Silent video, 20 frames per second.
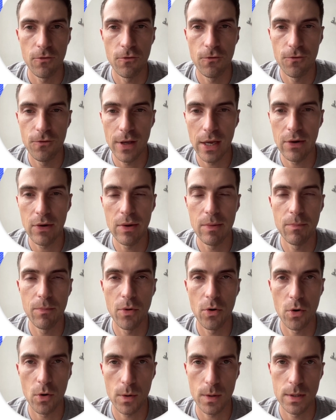very
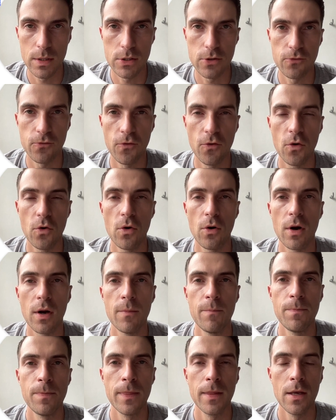important for
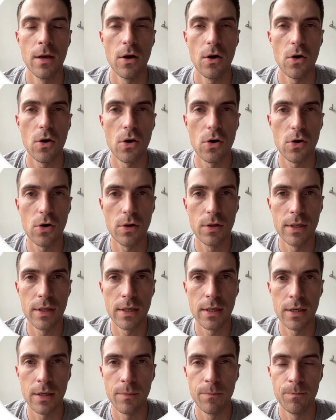all
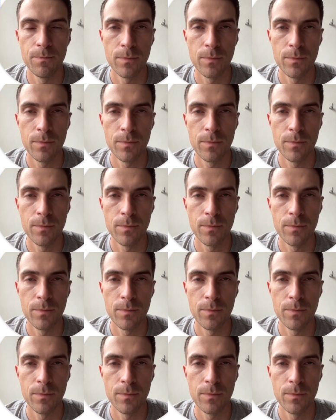the